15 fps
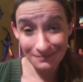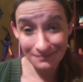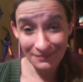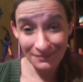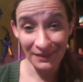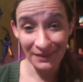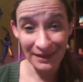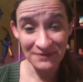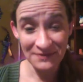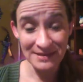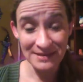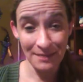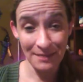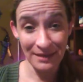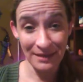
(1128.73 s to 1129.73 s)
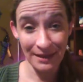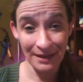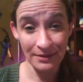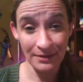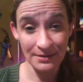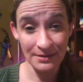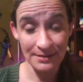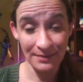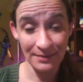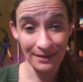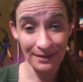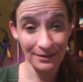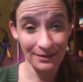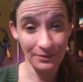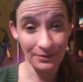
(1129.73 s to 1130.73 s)
the gifts coming in are
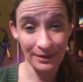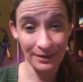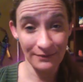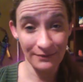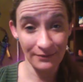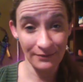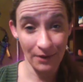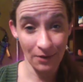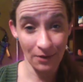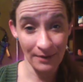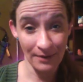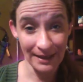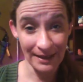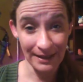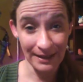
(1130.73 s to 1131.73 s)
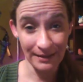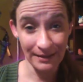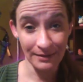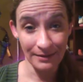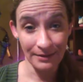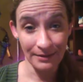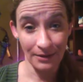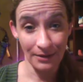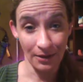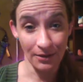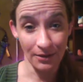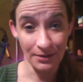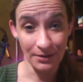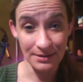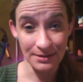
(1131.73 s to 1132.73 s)
something that we've already
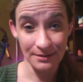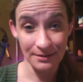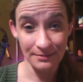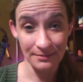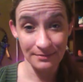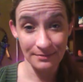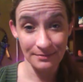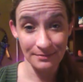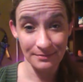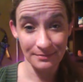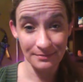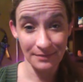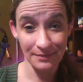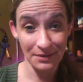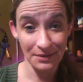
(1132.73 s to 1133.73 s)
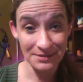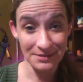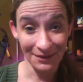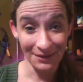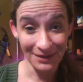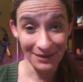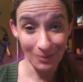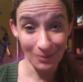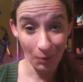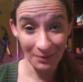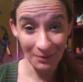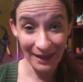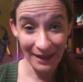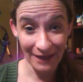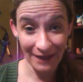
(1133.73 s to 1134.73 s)
earned. There's nothing more
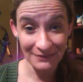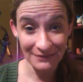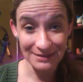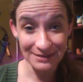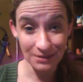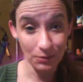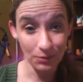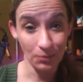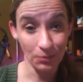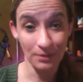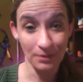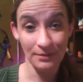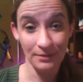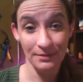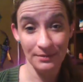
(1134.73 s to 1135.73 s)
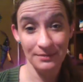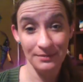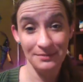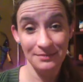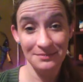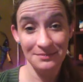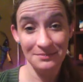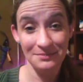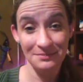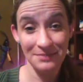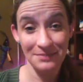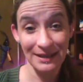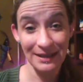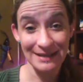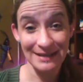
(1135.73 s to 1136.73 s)
we have to do
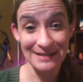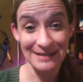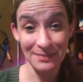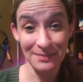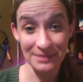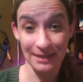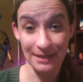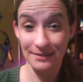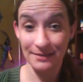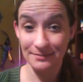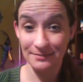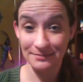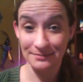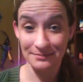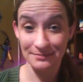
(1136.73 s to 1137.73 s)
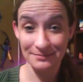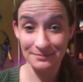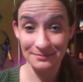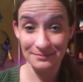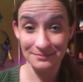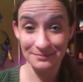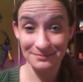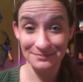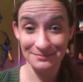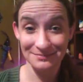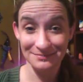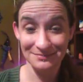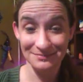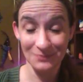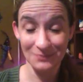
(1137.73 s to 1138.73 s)
but accept it,
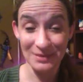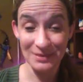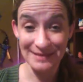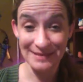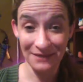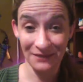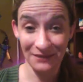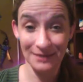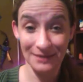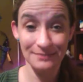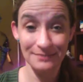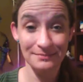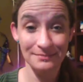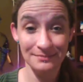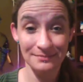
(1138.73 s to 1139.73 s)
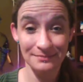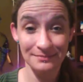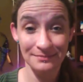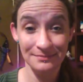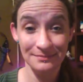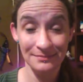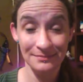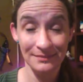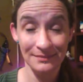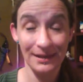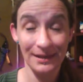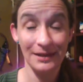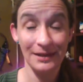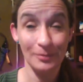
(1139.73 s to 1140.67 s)
receive it, and